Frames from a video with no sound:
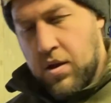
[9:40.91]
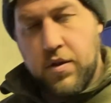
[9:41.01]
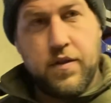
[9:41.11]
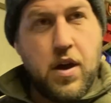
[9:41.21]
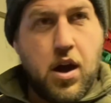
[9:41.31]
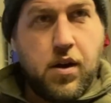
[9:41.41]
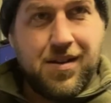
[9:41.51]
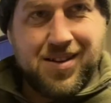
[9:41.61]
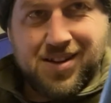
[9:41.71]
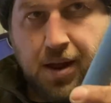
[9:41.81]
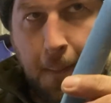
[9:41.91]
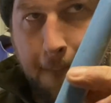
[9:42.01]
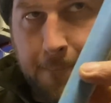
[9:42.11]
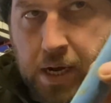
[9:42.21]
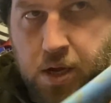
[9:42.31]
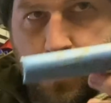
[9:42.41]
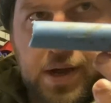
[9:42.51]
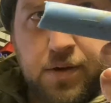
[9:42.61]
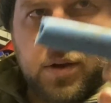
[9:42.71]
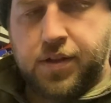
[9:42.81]
So, blue
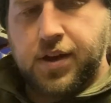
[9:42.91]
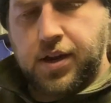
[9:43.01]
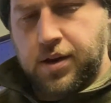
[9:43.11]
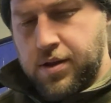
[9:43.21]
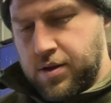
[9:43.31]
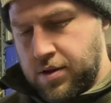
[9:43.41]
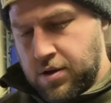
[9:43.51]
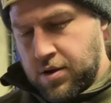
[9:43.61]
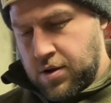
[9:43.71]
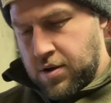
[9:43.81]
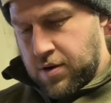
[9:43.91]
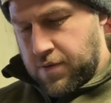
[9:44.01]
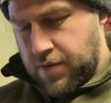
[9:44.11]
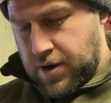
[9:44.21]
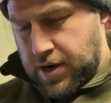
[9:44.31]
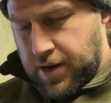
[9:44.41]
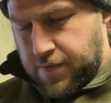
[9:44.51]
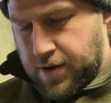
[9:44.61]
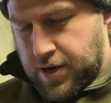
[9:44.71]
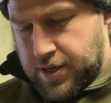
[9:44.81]
alkathene, really,
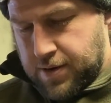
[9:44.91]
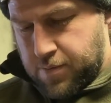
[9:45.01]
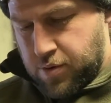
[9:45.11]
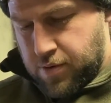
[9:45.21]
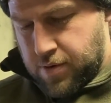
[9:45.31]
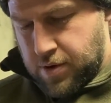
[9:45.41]
really simple.